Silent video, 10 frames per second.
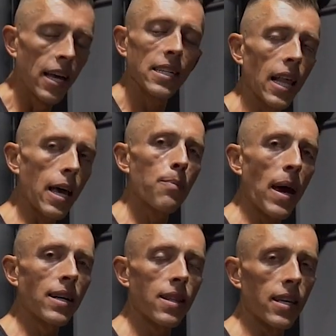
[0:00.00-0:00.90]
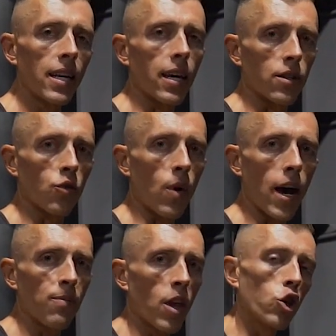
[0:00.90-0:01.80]
slight bend in the knees,
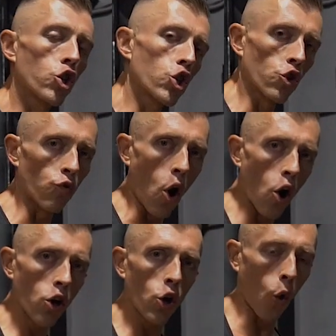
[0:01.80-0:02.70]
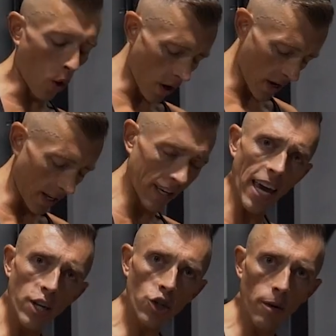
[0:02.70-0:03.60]
right? Strong core,
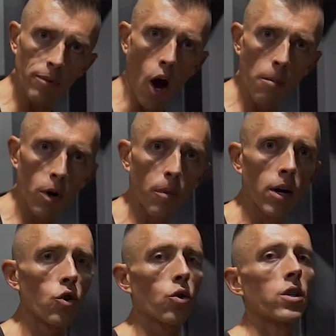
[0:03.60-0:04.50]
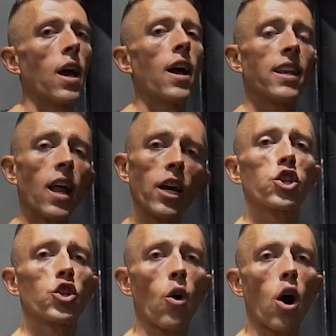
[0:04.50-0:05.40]
engage your abdominal muscles, nice
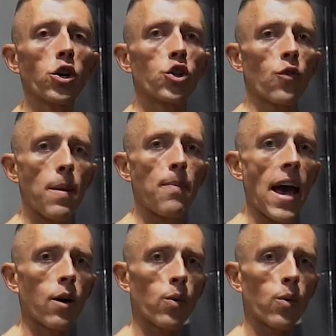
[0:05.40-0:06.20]
strong straight back.